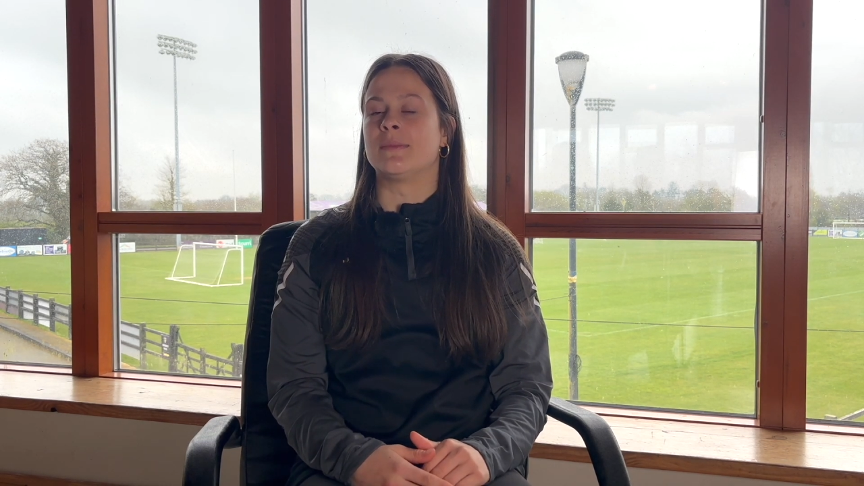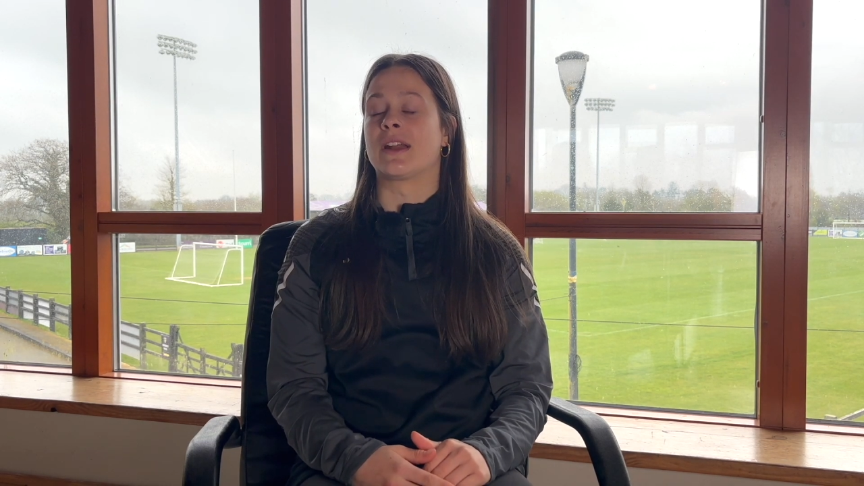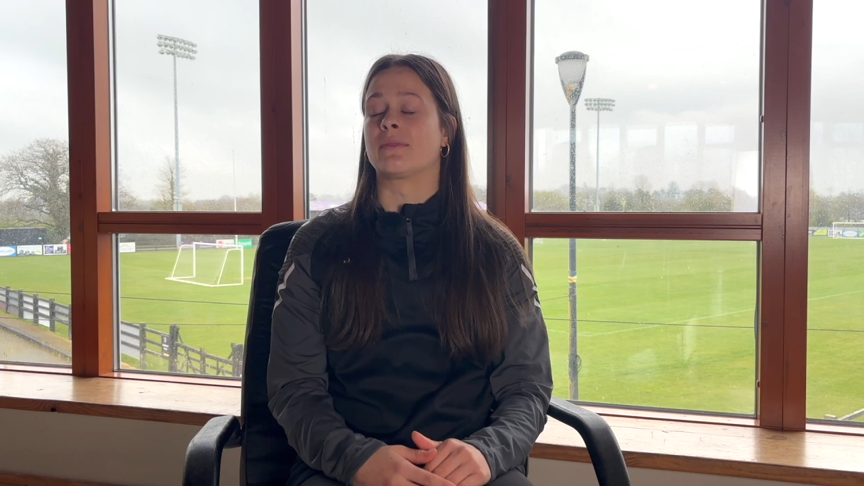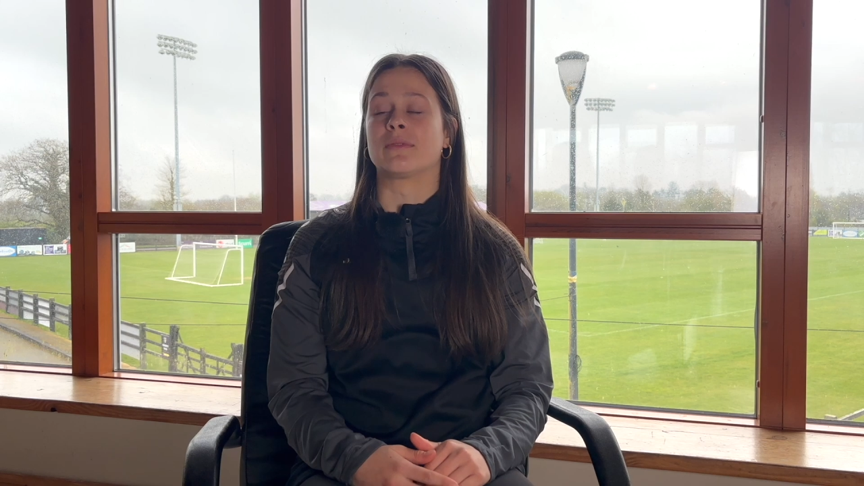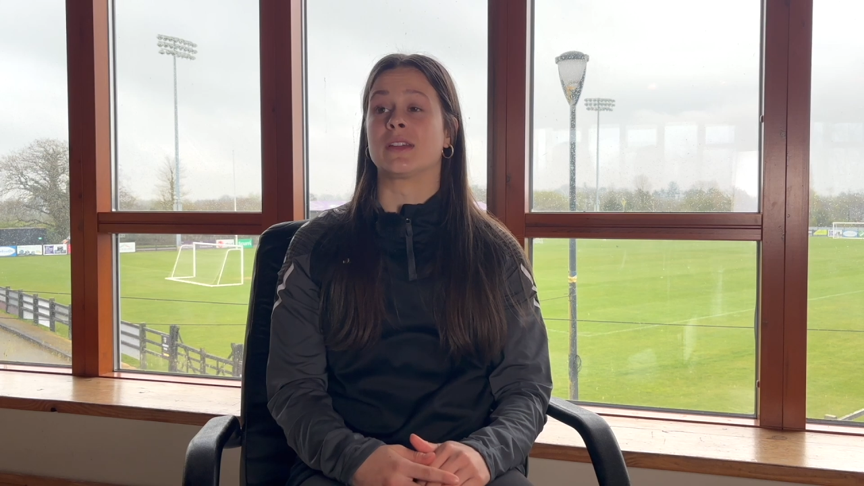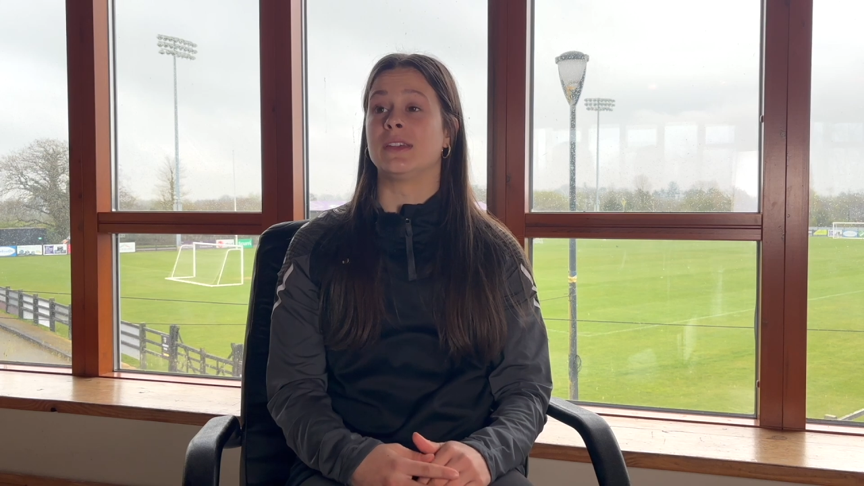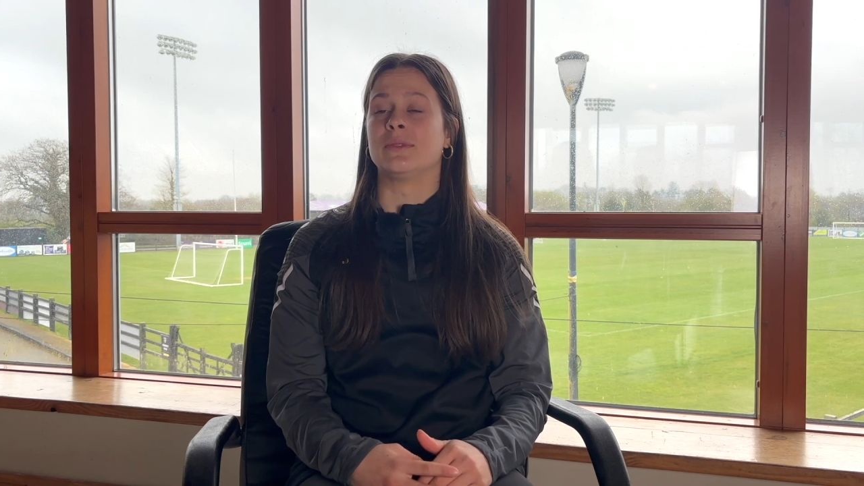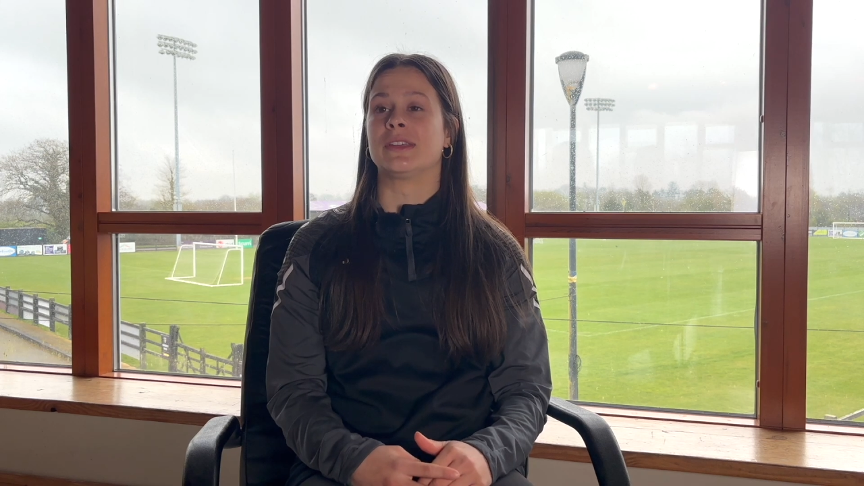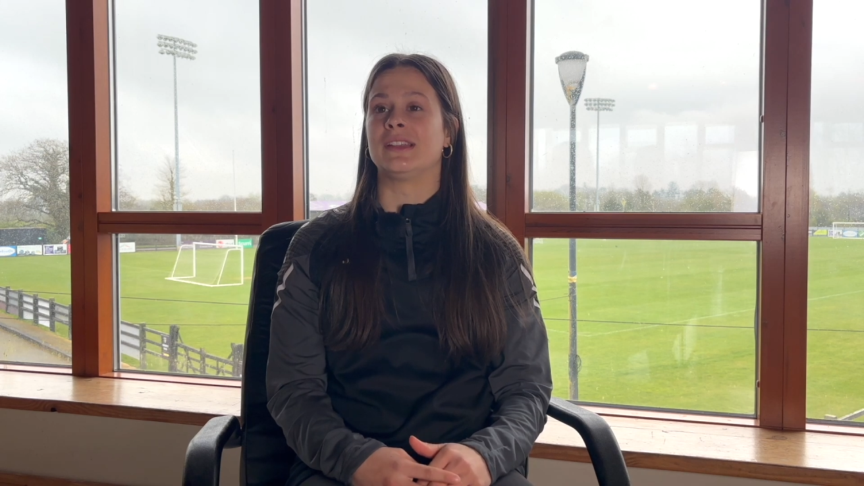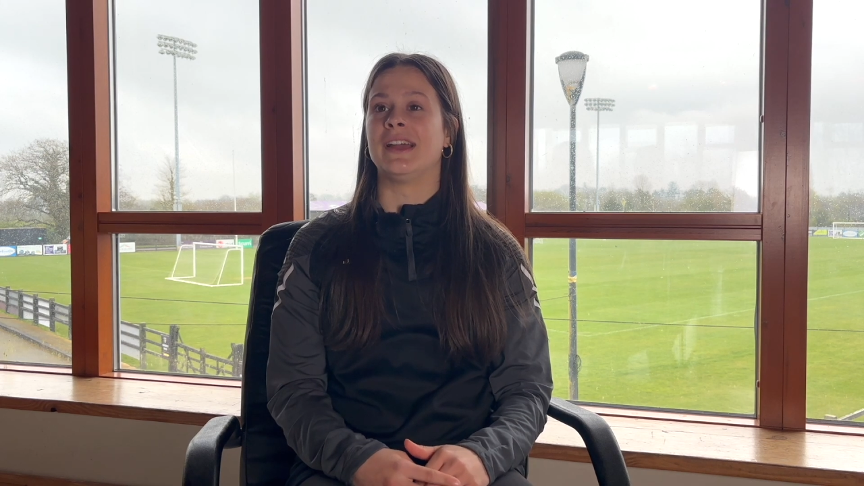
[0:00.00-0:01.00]
and I really,
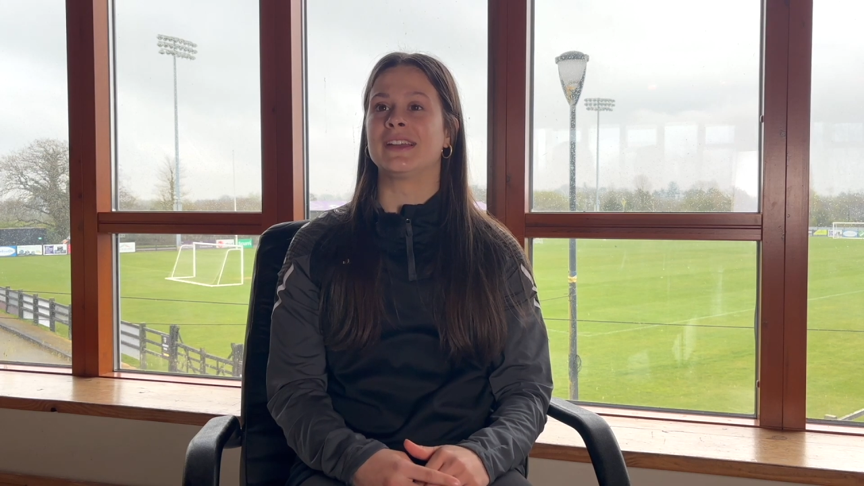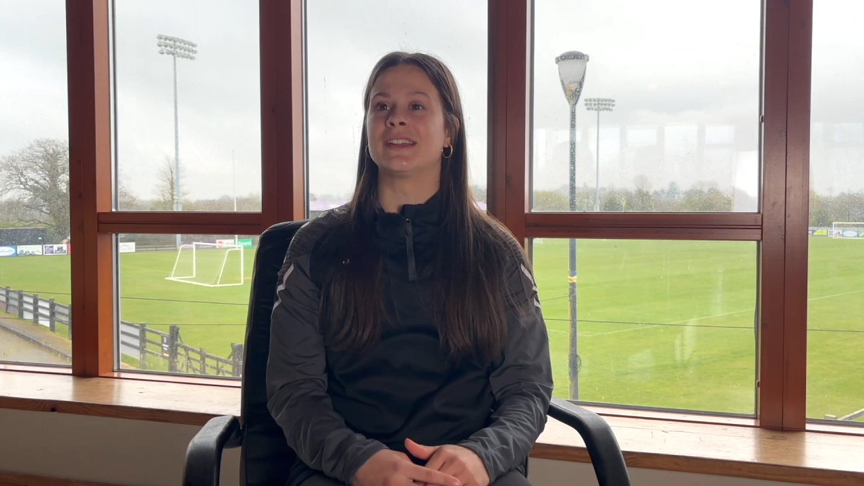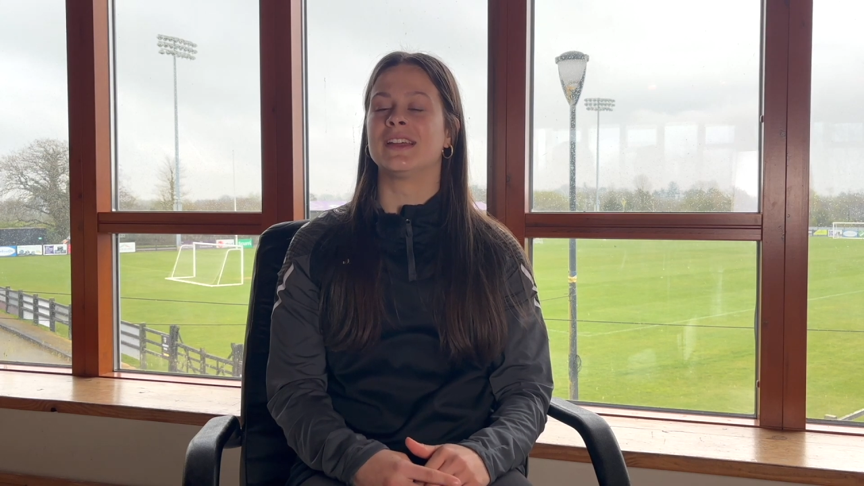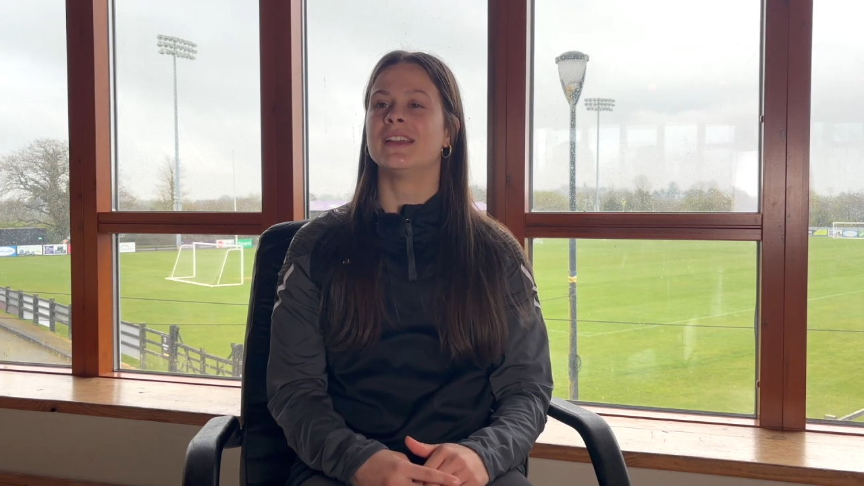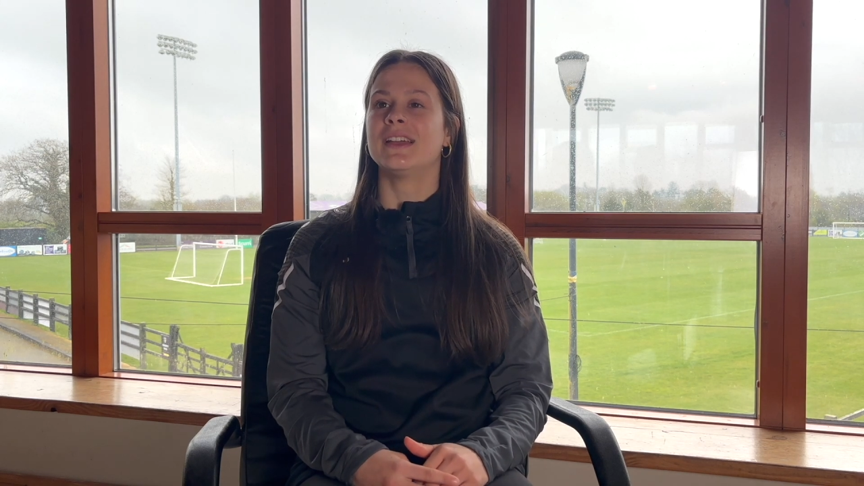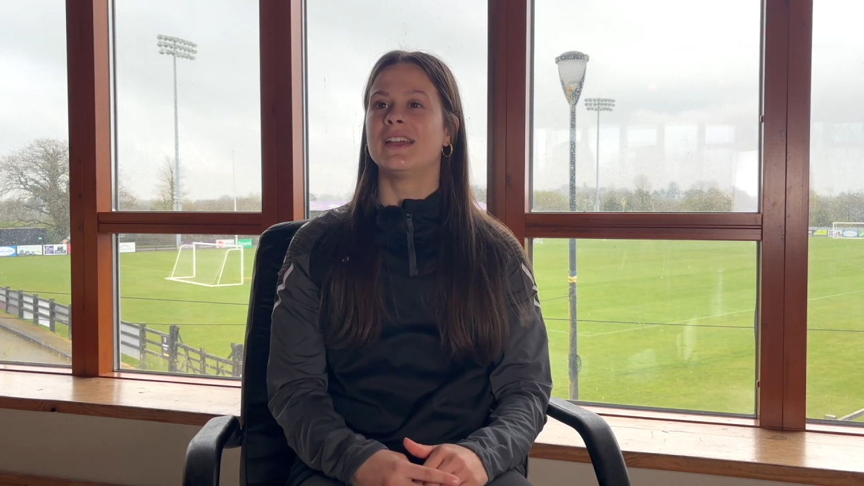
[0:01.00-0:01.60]
really liked it,